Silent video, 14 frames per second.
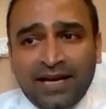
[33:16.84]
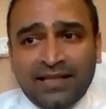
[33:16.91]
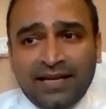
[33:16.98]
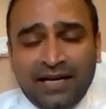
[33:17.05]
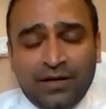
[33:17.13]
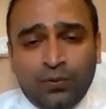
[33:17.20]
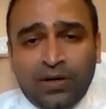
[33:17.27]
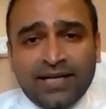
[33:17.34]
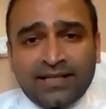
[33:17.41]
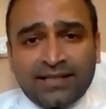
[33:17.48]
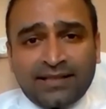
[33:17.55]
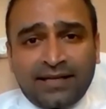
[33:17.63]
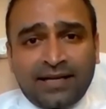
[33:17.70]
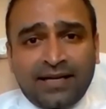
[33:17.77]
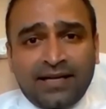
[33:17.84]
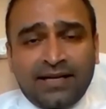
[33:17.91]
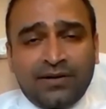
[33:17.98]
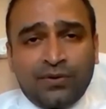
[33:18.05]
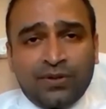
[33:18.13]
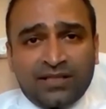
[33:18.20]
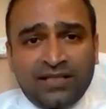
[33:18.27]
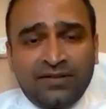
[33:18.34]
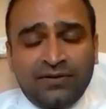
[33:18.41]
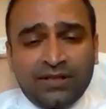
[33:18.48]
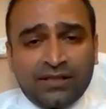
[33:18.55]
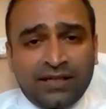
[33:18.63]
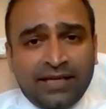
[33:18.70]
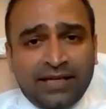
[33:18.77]
And the advice that I
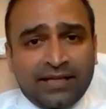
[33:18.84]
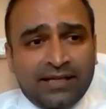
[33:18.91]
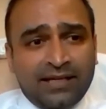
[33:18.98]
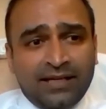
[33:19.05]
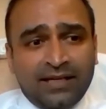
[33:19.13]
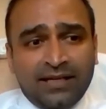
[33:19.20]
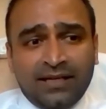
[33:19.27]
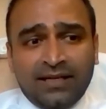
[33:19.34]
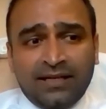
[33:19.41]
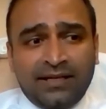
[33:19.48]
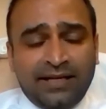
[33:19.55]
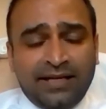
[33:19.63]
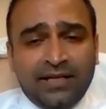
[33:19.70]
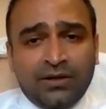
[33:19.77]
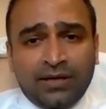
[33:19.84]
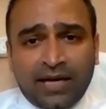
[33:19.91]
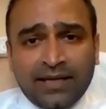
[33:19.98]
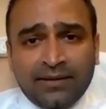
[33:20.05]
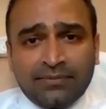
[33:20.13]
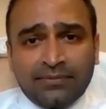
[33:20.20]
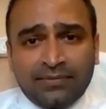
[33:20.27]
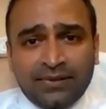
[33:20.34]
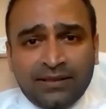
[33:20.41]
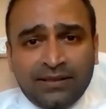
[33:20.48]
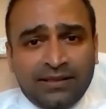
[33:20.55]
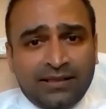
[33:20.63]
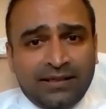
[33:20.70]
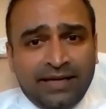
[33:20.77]
received is like, take your time,
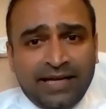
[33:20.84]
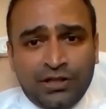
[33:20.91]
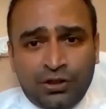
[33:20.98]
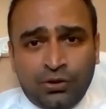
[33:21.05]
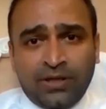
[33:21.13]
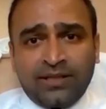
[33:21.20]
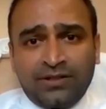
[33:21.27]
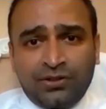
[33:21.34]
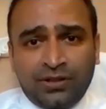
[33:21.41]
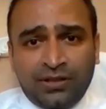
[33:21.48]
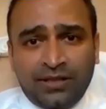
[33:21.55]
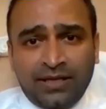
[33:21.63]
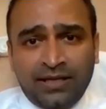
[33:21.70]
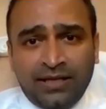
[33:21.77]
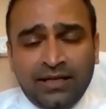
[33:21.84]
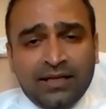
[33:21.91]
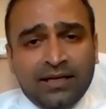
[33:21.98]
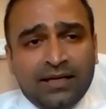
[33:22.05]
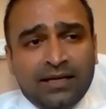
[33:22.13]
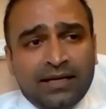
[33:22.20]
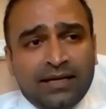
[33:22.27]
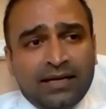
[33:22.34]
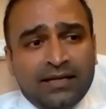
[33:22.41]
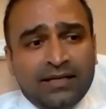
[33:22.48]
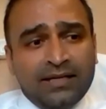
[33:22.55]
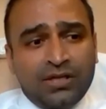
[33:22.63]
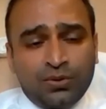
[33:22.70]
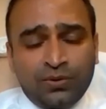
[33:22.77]
enjoy the journey,
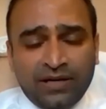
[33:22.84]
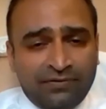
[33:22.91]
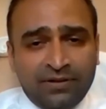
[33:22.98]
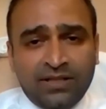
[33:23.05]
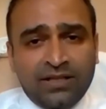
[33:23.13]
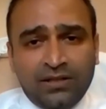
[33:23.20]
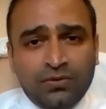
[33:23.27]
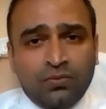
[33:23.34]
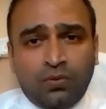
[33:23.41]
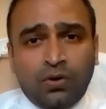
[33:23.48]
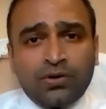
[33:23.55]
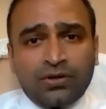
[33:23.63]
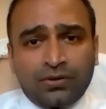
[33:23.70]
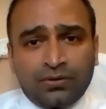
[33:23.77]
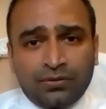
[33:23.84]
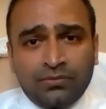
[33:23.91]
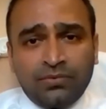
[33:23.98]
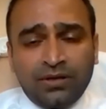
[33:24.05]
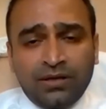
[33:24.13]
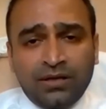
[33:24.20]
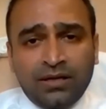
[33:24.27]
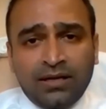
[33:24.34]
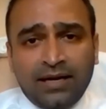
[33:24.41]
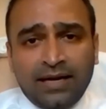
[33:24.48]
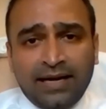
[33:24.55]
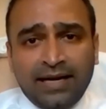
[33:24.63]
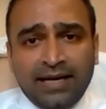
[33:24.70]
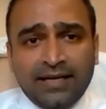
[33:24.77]
do everything you want to,
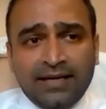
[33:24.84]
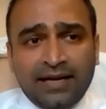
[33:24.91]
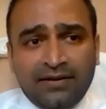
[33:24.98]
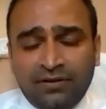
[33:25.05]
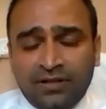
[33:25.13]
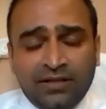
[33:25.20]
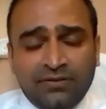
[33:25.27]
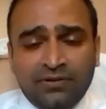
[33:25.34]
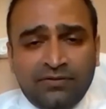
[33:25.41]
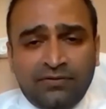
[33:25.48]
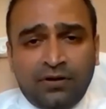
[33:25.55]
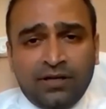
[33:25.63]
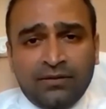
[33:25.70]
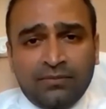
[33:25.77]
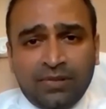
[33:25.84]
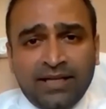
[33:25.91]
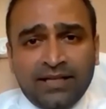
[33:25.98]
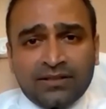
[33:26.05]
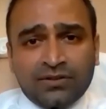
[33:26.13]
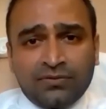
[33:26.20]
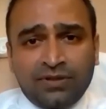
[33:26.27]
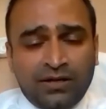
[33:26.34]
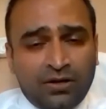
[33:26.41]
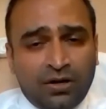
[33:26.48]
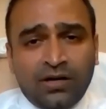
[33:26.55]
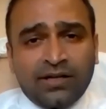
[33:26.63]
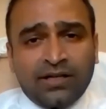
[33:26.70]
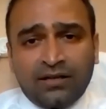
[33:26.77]
and everything will fall in place. So we
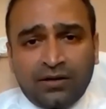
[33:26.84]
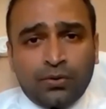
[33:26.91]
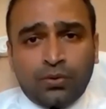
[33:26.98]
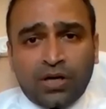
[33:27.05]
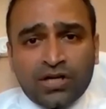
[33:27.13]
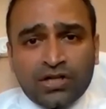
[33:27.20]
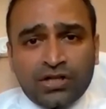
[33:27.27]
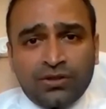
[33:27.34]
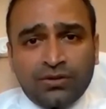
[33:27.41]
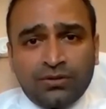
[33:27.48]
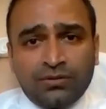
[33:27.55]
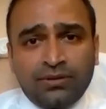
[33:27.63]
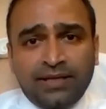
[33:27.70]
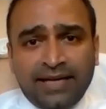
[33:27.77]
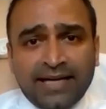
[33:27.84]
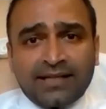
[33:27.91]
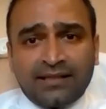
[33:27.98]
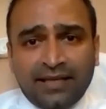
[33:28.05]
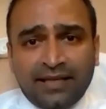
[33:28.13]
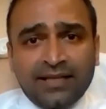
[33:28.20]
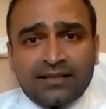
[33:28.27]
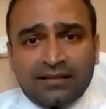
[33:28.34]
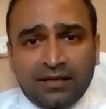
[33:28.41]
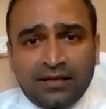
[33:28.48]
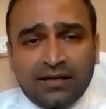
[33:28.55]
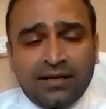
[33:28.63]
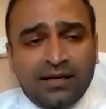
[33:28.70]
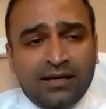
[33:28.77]
are not in a rush to get things
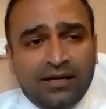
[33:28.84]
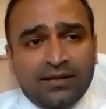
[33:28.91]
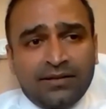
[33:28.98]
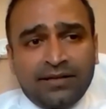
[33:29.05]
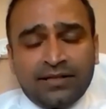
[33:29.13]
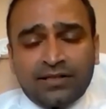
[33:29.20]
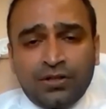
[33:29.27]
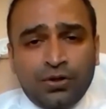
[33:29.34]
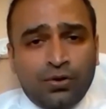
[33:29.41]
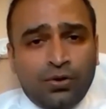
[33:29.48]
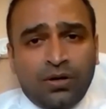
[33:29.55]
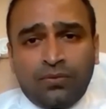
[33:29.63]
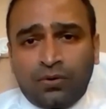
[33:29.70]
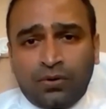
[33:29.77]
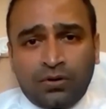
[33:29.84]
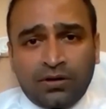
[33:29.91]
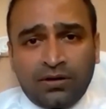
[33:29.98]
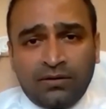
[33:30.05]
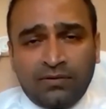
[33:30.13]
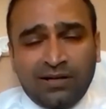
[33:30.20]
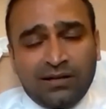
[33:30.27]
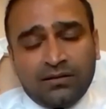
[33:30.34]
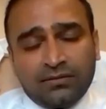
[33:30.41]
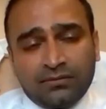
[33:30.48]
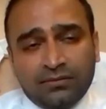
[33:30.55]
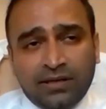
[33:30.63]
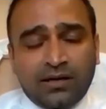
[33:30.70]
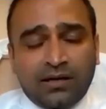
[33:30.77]
done. There is no award. Well,
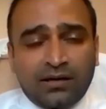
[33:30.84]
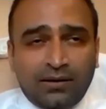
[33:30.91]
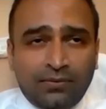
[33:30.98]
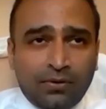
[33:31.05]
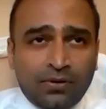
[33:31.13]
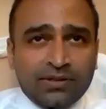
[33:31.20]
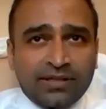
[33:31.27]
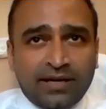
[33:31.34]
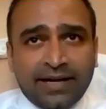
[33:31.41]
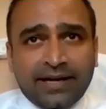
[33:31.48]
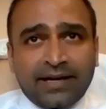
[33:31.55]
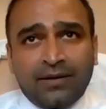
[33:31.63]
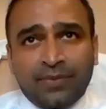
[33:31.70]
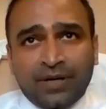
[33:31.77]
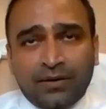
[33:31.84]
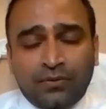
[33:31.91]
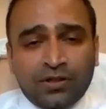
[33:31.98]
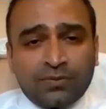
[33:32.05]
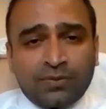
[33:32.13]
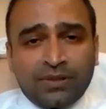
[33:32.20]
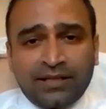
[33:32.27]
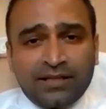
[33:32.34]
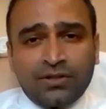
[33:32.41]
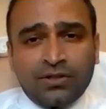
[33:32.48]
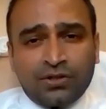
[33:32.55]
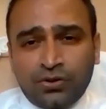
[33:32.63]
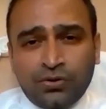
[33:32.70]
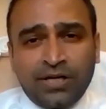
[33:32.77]
there are awards, there are academic awards, but there's
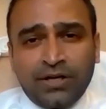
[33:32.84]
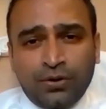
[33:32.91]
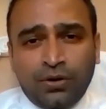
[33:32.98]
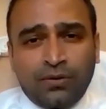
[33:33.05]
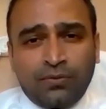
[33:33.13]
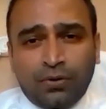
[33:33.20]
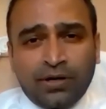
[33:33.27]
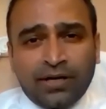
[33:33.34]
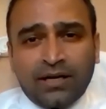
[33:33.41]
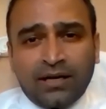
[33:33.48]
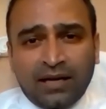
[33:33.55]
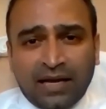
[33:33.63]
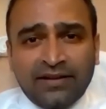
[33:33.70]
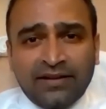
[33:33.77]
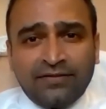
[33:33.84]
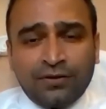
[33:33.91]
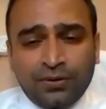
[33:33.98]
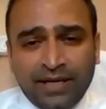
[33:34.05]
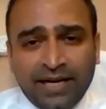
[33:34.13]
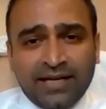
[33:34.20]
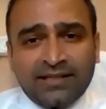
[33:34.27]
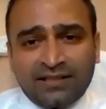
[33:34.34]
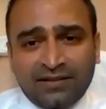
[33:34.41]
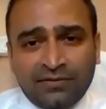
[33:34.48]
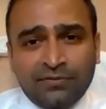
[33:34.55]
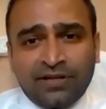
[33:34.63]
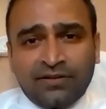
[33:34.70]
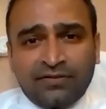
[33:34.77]
truly no award in life to get
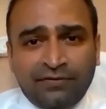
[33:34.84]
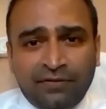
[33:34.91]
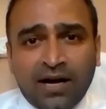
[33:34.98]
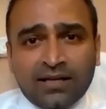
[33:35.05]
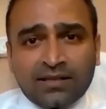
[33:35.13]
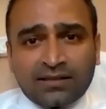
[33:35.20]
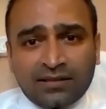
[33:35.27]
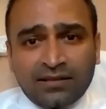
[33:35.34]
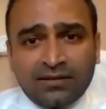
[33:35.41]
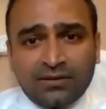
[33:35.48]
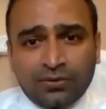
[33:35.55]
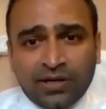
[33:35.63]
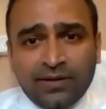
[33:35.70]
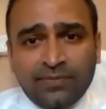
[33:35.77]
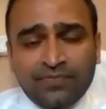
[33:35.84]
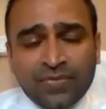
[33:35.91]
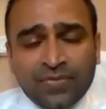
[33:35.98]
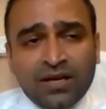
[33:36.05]
somewhere fast. Okay.